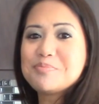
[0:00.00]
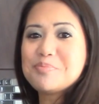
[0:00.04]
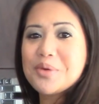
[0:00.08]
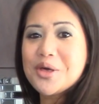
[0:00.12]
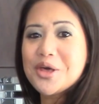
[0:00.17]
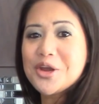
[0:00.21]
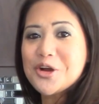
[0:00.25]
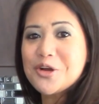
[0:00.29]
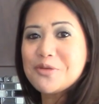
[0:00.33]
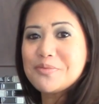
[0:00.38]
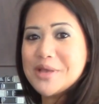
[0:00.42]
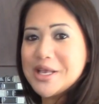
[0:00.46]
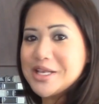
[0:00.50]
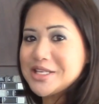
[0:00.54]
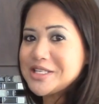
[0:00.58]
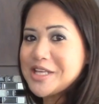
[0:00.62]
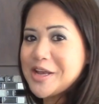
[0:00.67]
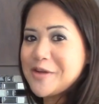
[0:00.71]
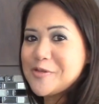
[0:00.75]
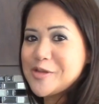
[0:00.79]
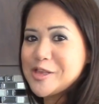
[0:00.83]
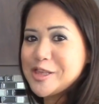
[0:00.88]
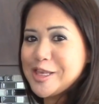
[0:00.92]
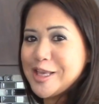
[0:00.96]
butter makes
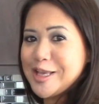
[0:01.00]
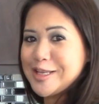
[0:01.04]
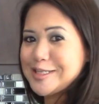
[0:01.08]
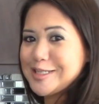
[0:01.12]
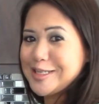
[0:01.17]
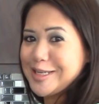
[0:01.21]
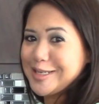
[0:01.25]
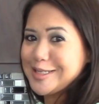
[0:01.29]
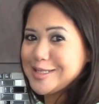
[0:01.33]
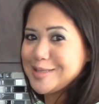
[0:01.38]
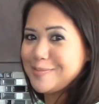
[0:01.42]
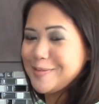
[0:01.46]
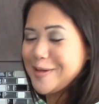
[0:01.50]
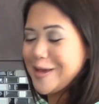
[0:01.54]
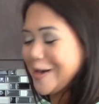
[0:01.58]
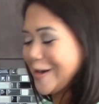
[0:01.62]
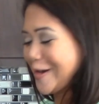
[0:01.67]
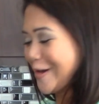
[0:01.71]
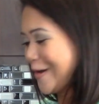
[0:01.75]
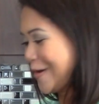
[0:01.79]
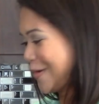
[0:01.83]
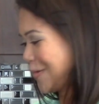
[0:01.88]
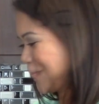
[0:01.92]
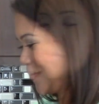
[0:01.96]
everything taste
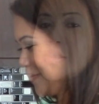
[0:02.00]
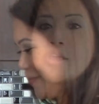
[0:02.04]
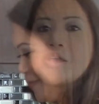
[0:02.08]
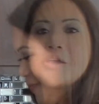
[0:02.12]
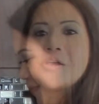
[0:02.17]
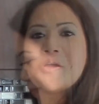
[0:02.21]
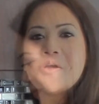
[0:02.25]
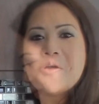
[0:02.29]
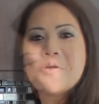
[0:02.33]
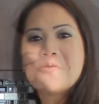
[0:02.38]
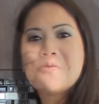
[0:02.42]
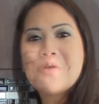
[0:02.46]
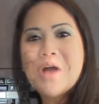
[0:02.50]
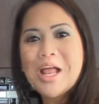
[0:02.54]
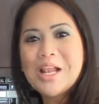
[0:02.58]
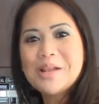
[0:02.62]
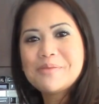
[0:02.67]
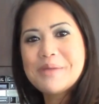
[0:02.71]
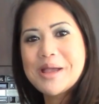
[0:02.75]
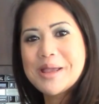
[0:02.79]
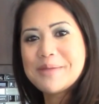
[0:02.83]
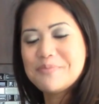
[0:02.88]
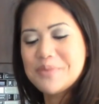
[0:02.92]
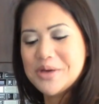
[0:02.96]
better. While
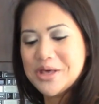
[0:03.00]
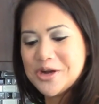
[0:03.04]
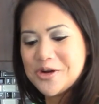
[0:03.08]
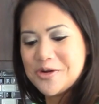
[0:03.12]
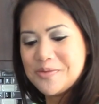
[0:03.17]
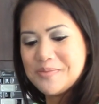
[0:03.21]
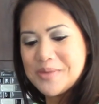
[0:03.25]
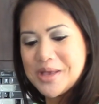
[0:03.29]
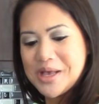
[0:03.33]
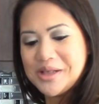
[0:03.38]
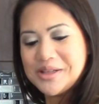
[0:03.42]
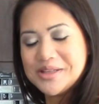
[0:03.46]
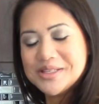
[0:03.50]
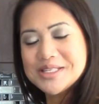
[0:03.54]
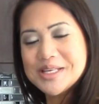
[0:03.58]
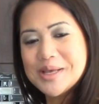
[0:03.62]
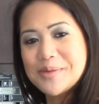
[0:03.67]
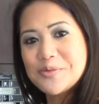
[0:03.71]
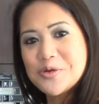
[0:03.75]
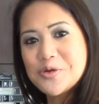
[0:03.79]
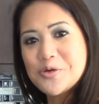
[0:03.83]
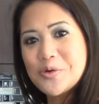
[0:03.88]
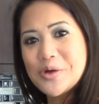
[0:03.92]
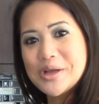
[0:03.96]
my butter melts,
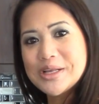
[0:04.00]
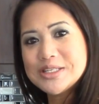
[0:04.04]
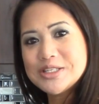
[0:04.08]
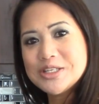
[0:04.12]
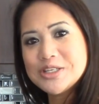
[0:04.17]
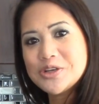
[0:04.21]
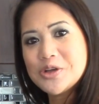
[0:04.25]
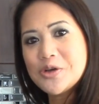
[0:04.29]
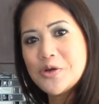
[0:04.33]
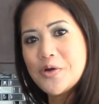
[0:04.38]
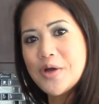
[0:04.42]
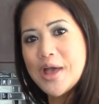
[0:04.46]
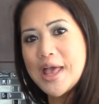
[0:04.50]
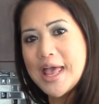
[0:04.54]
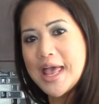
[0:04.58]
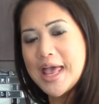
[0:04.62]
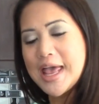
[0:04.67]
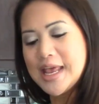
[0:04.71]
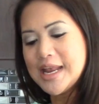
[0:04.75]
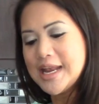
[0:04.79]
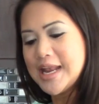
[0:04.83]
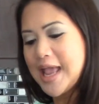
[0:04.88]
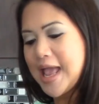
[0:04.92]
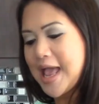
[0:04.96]
I'm going to go
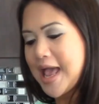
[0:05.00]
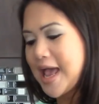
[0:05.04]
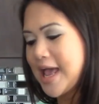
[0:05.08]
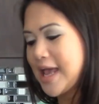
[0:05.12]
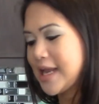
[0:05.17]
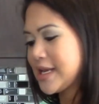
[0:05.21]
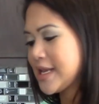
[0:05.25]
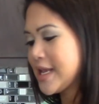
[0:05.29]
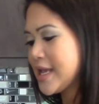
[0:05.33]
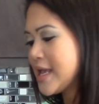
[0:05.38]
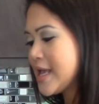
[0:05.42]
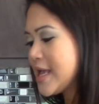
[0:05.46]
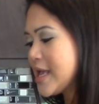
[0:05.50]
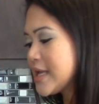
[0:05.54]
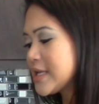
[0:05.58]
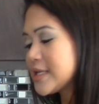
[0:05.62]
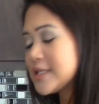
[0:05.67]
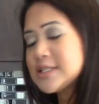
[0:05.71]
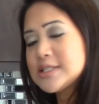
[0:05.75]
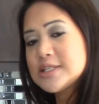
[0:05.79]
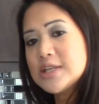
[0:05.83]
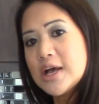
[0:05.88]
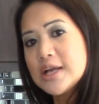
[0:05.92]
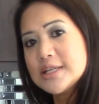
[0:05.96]
ahead and
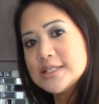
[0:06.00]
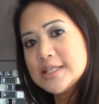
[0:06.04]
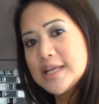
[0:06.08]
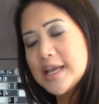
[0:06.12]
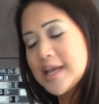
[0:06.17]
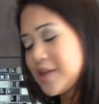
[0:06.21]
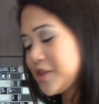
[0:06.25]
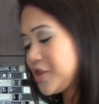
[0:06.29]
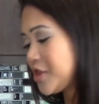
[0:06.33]
saute